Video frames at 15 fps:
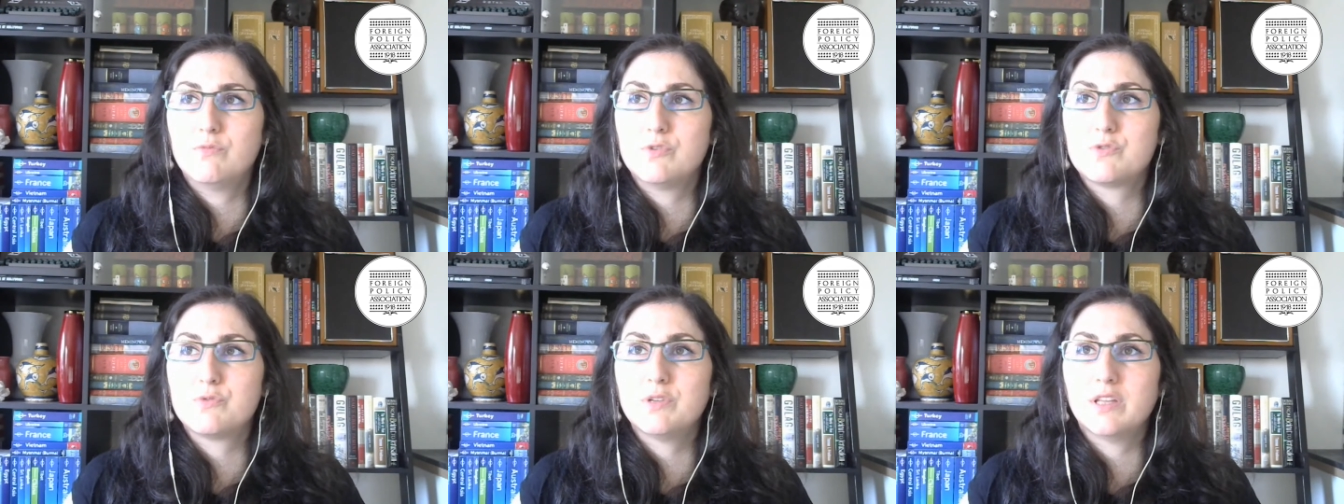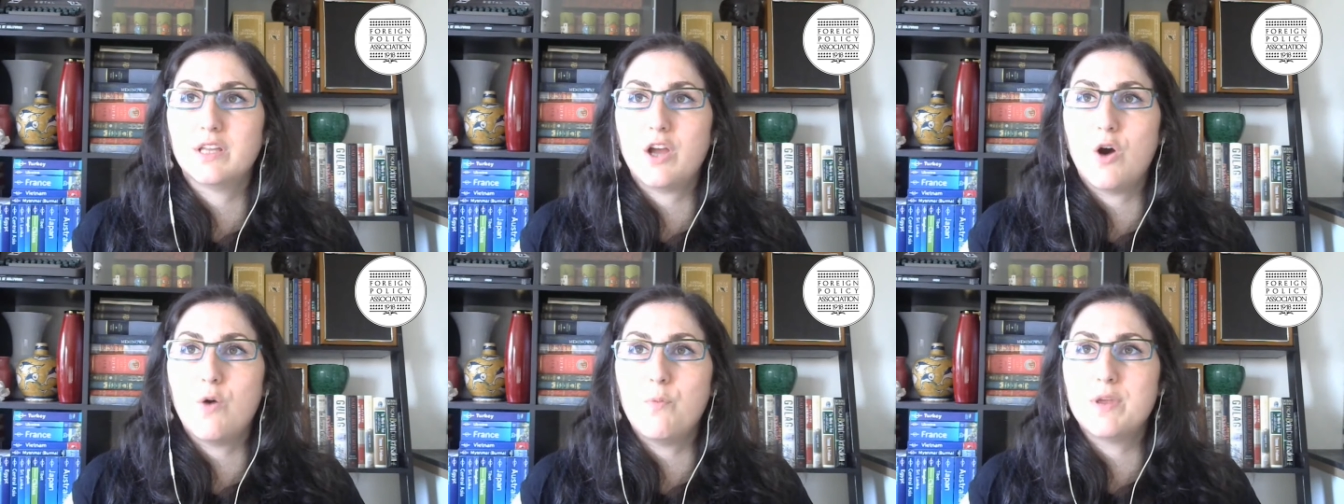was really
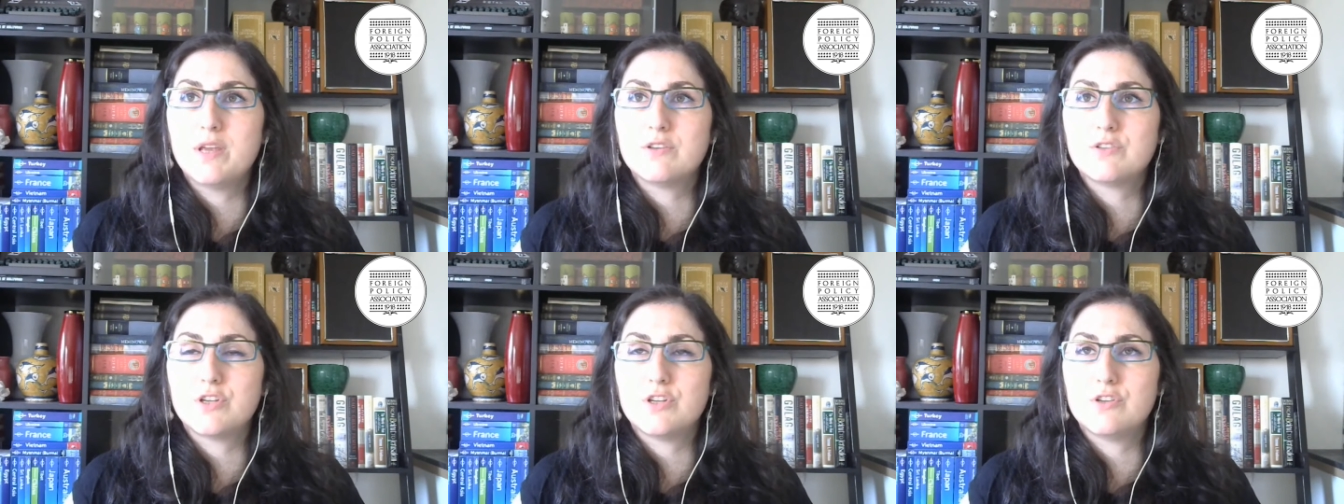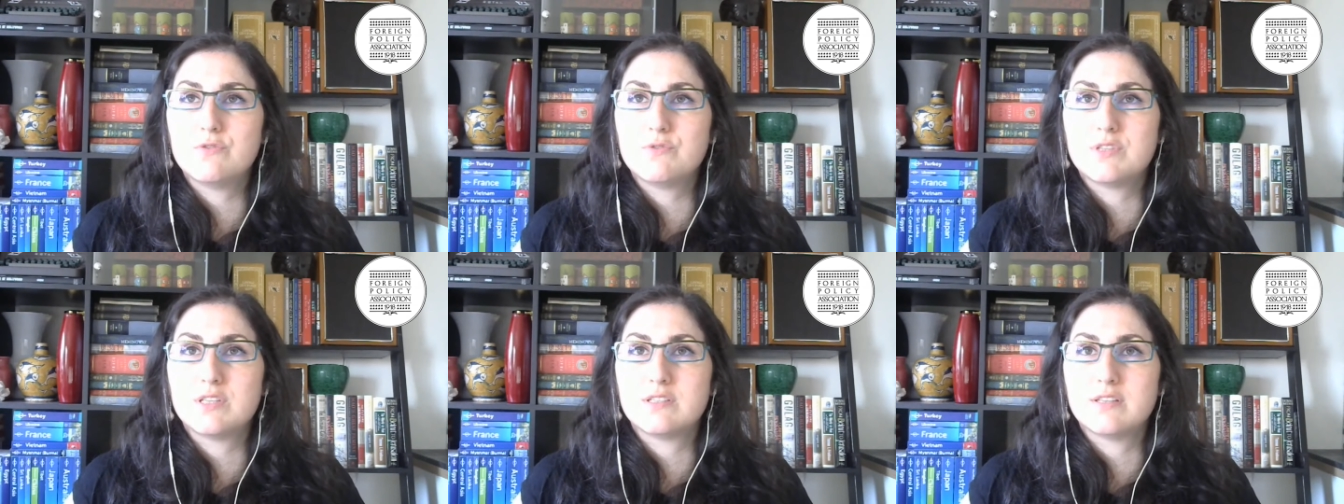hoping to
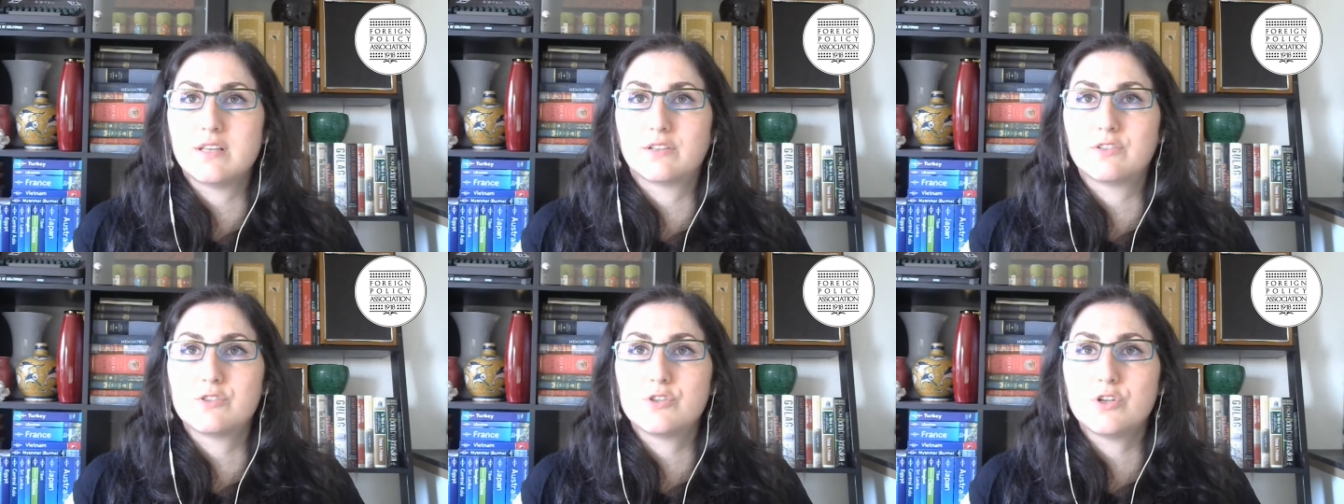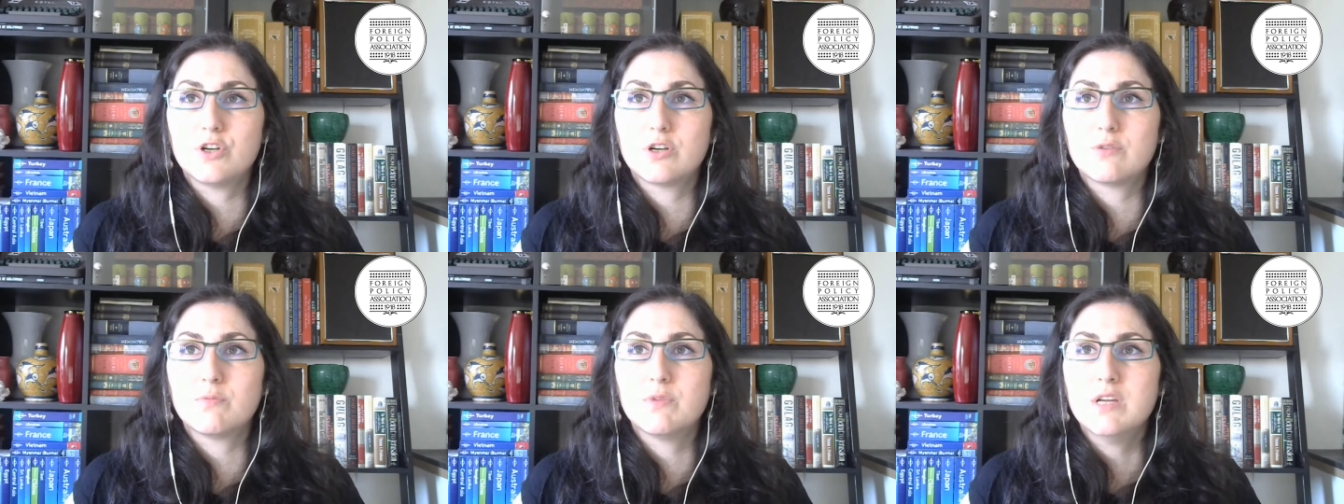use this next
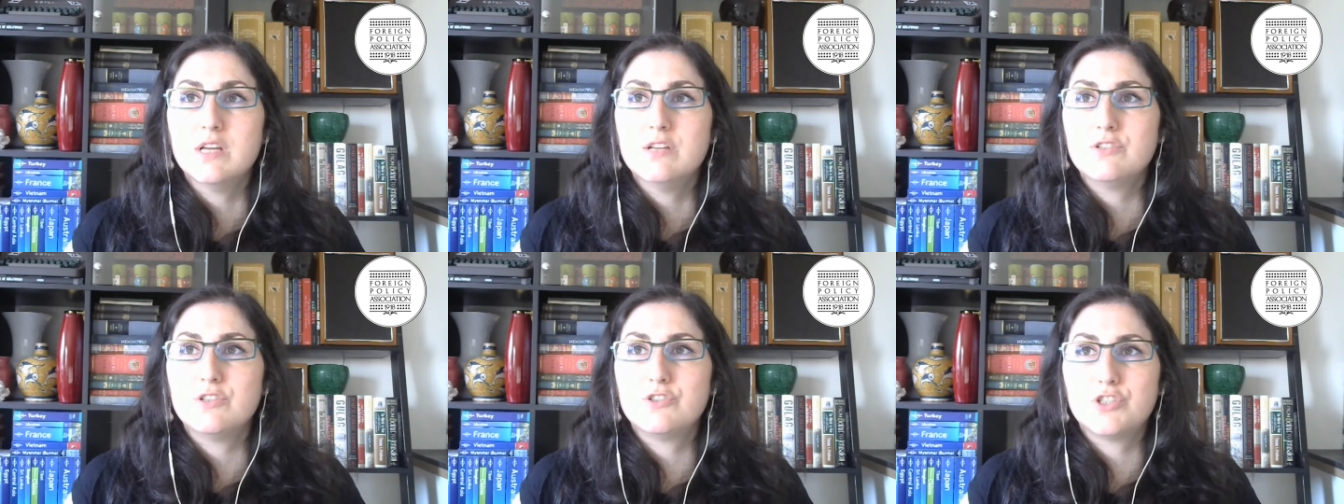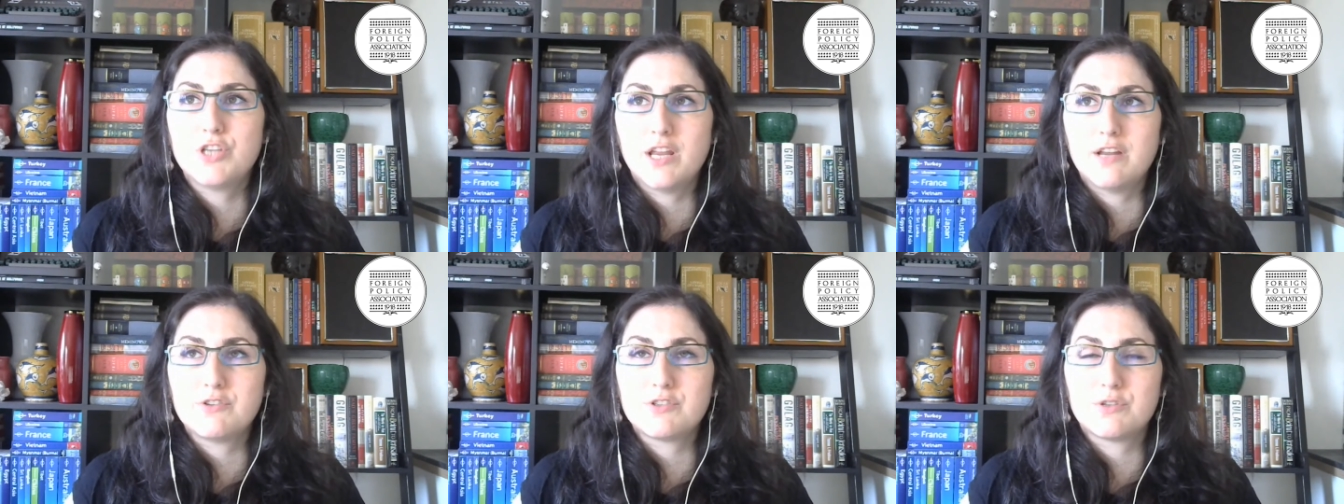term to
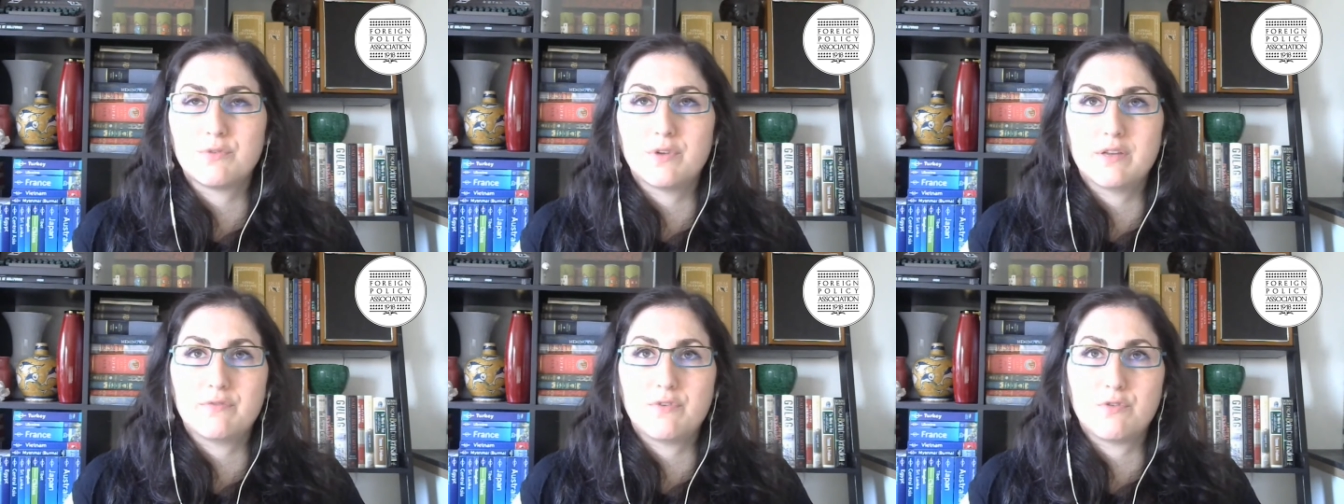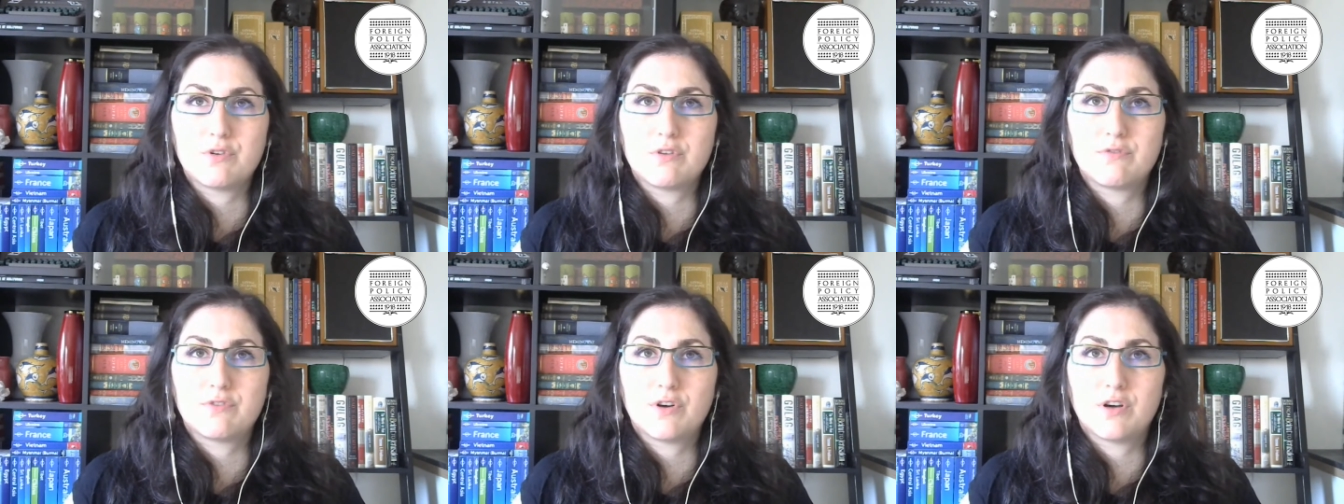change the way
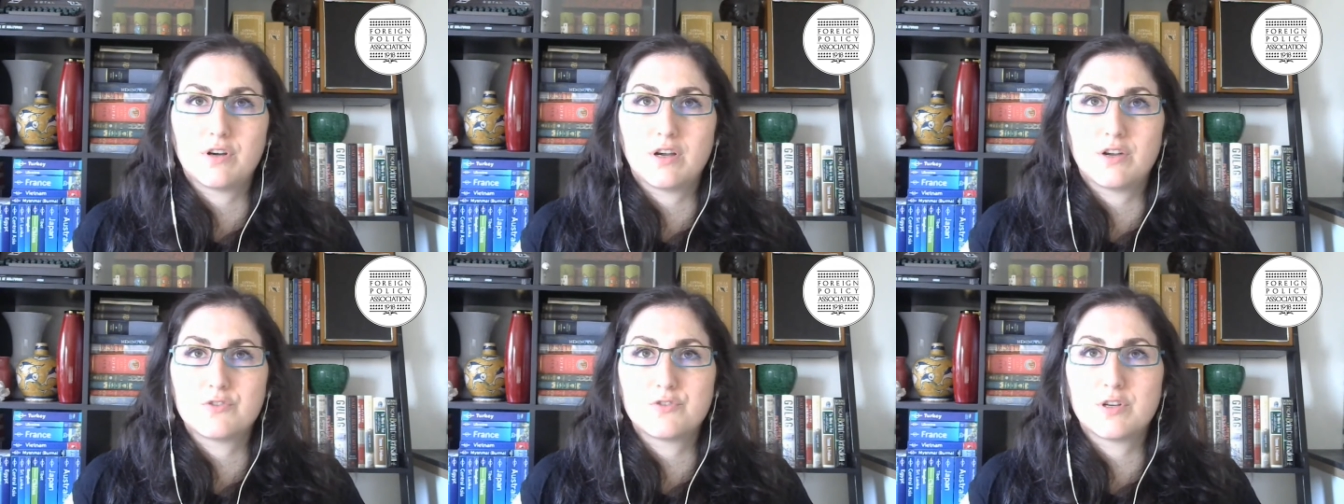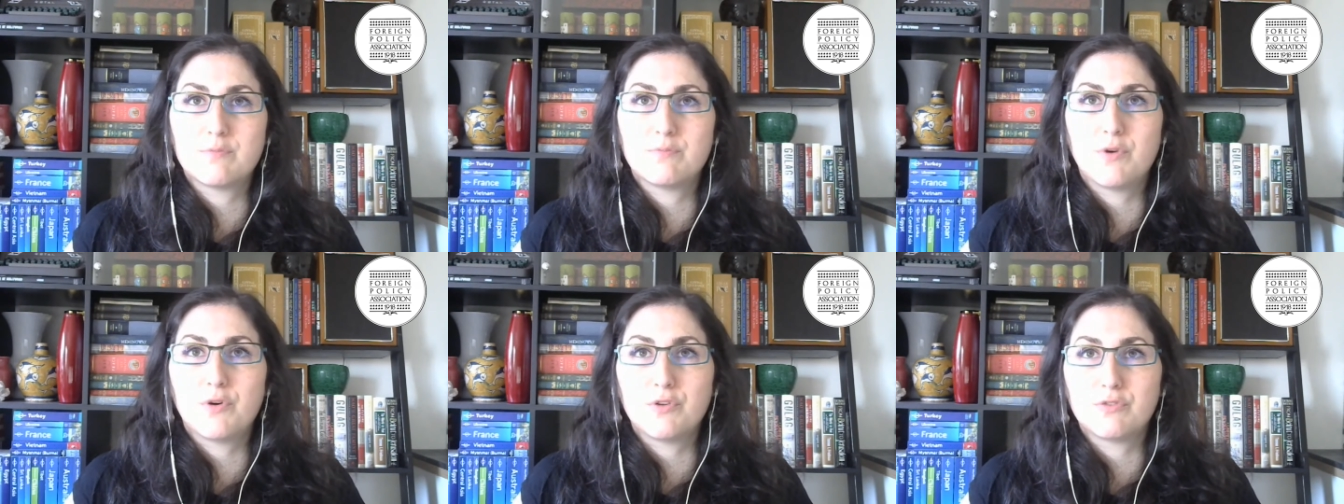forward for her country,
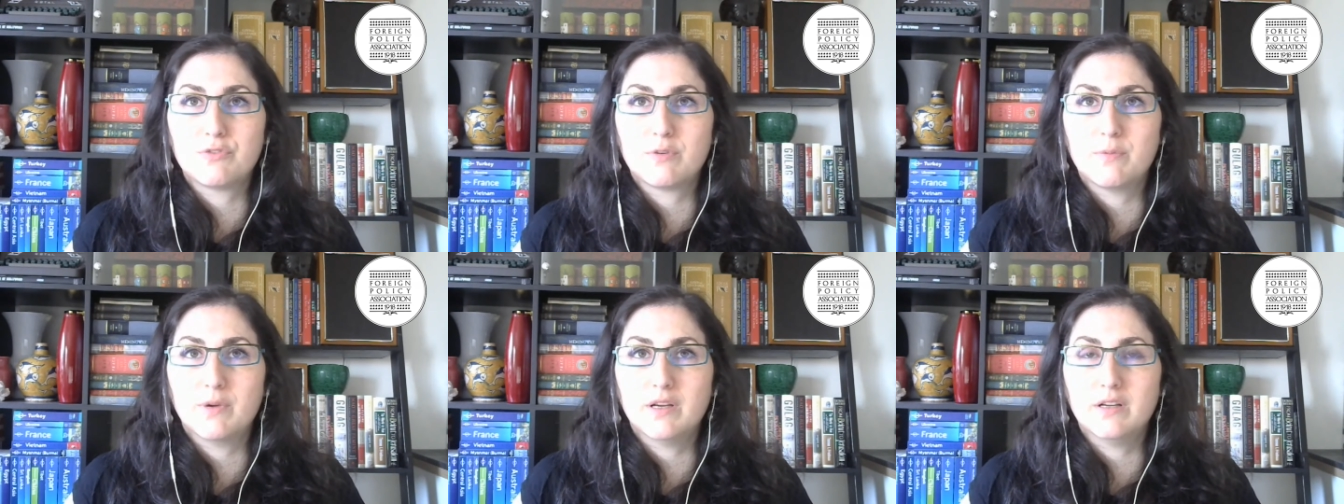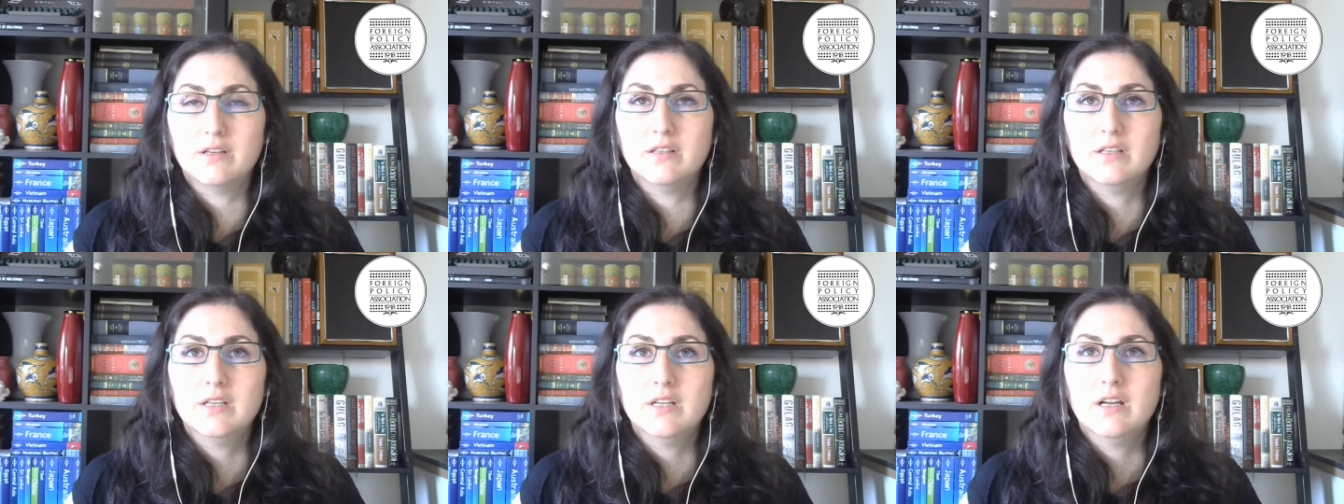both from
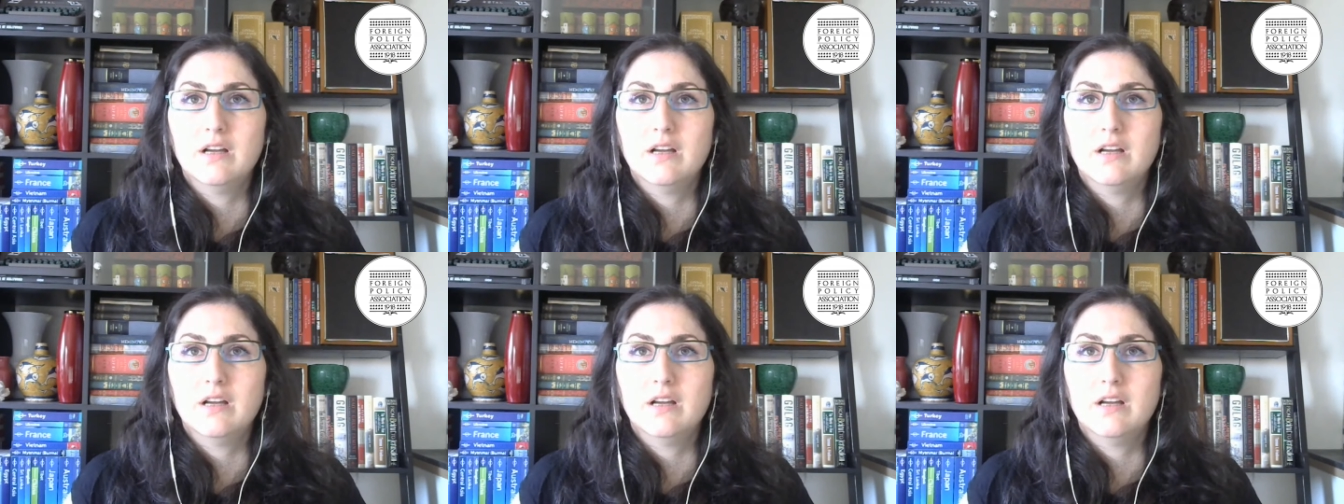a,